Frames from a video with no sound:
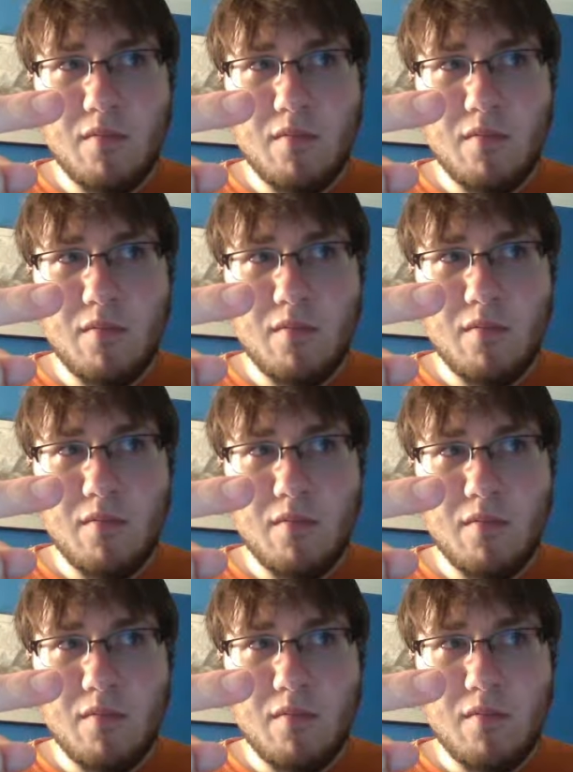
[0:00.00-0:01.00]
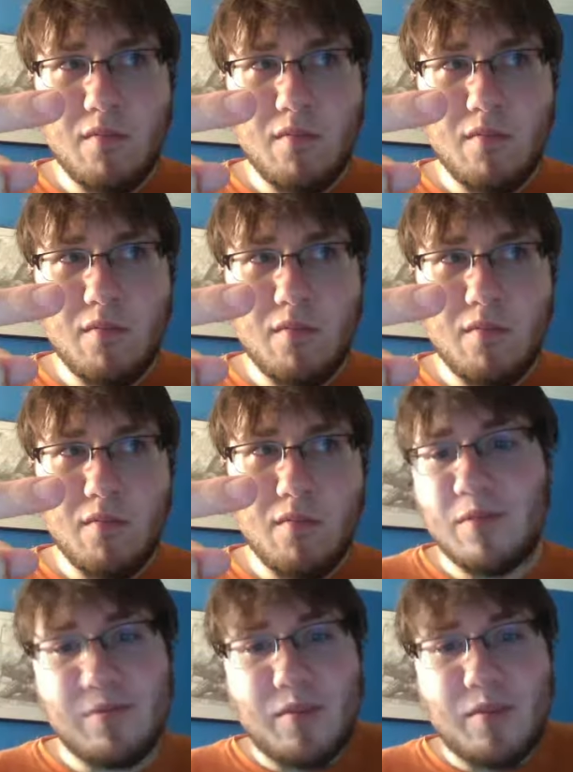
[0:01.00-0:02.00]
well, I
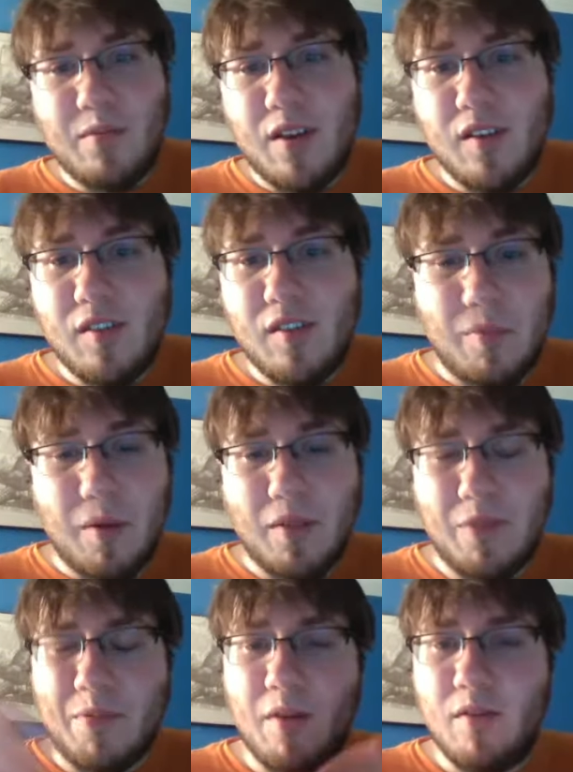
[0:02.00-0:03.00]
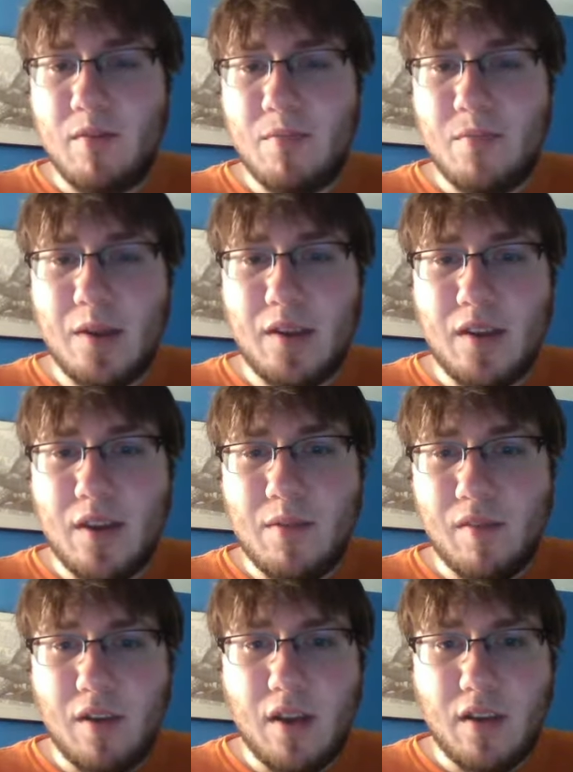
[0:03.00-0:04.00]
don't want to spoil the poem, but he
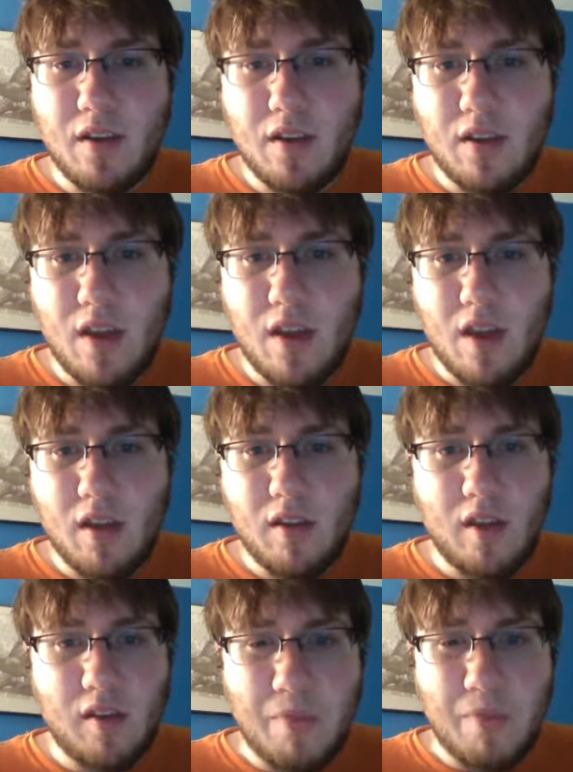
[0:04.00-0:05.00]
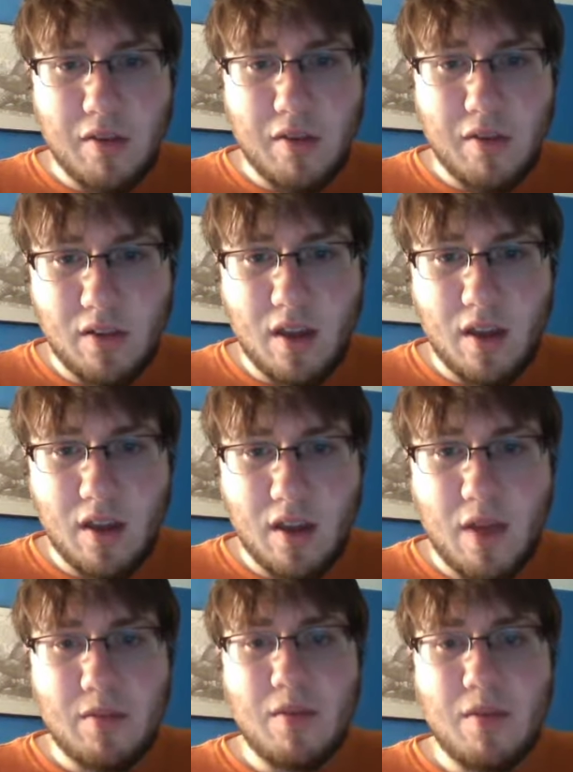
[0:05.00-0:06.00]
was not especially
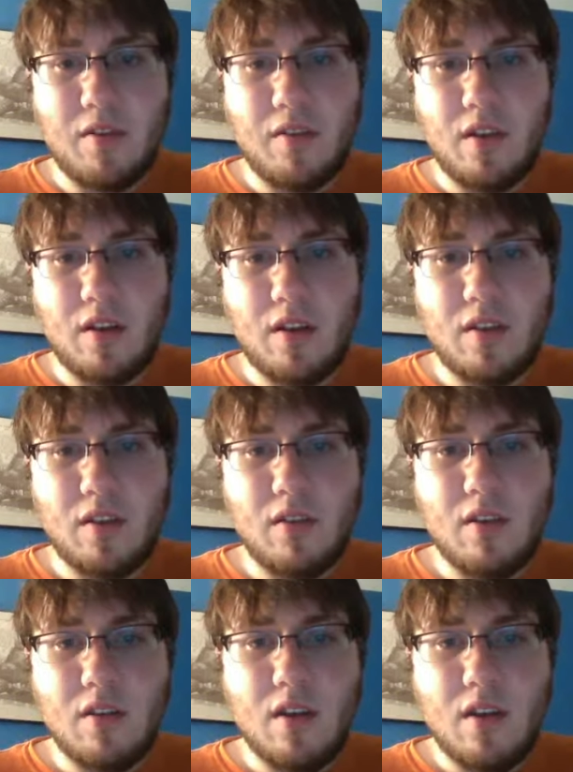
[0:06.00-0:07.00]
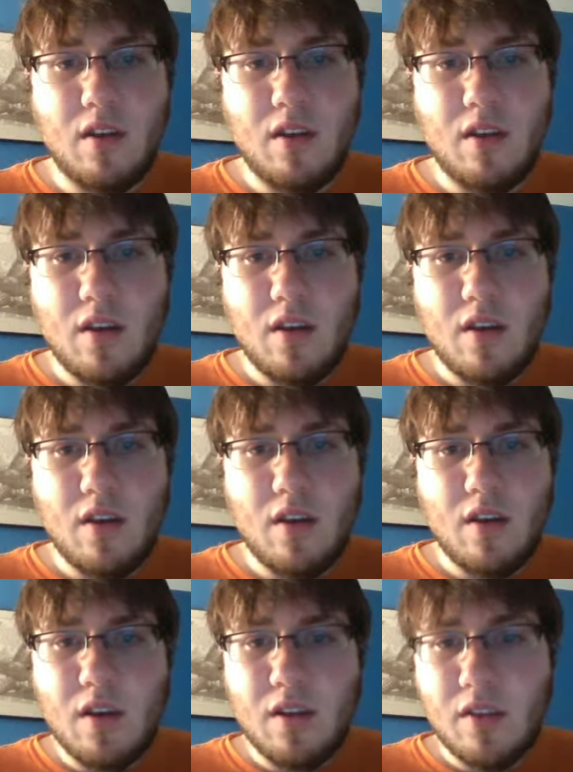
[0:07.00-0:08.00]
optimistic, and
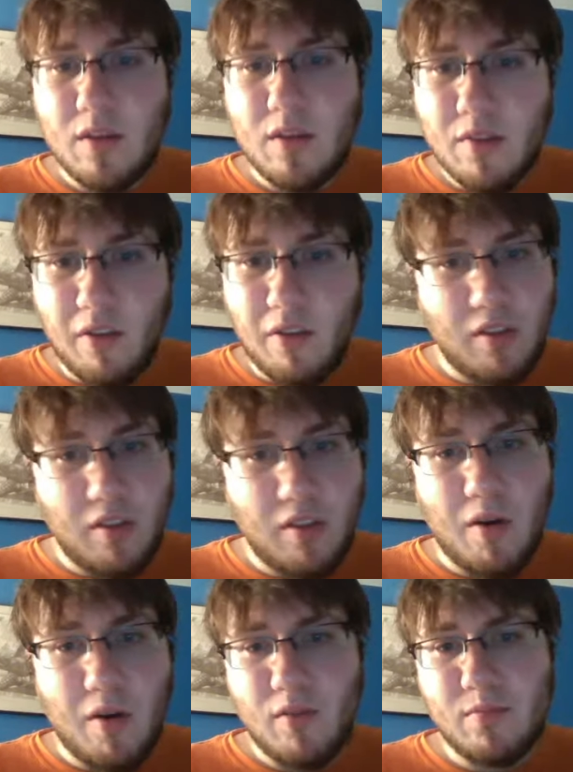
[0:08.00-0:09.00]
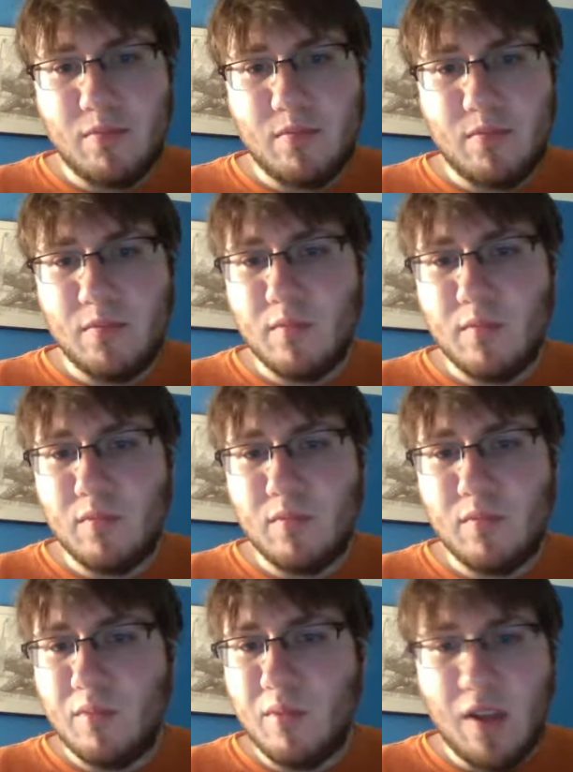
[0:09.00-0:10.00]
the images in the poem
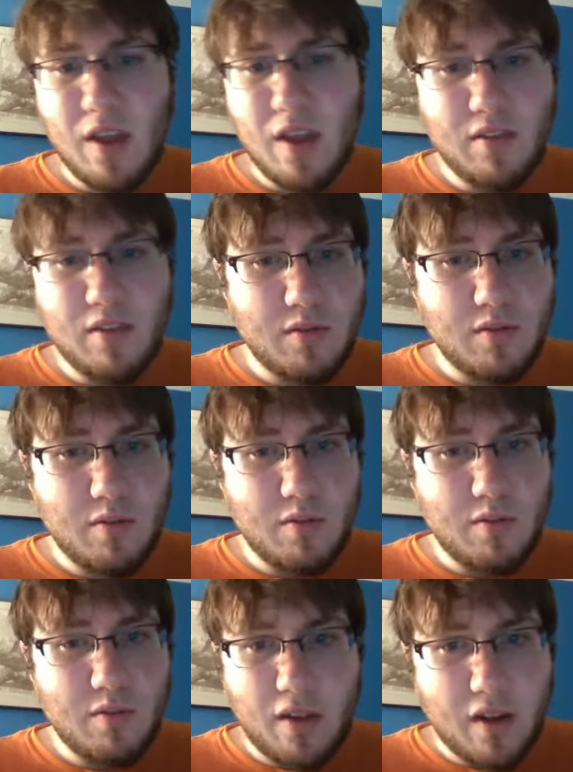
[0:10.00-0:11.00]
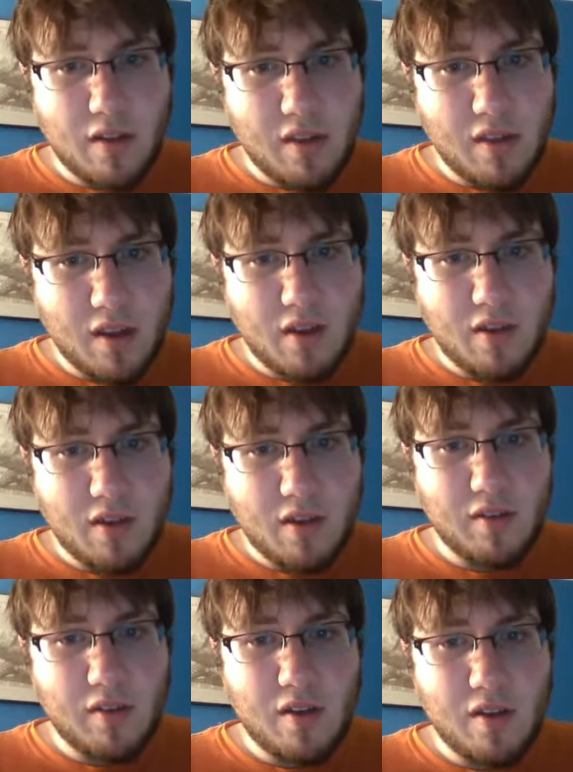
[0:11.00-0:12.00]
relate to a lot of
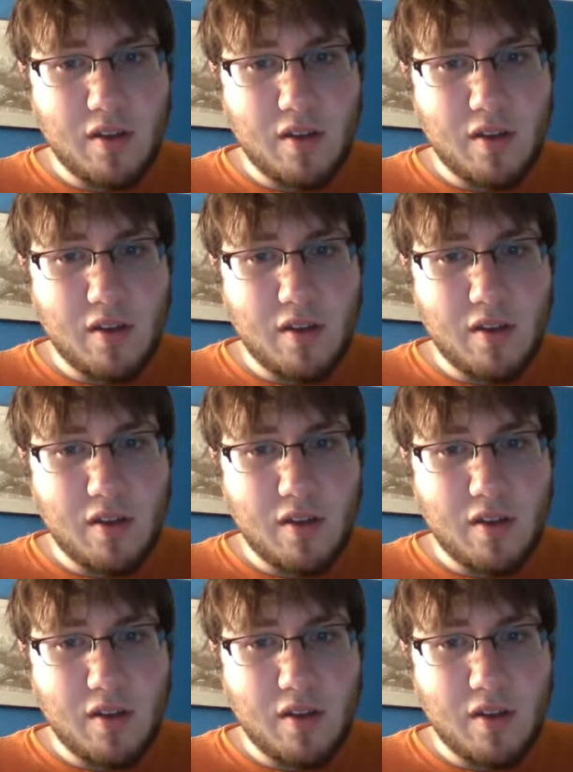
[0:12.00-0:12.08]
things.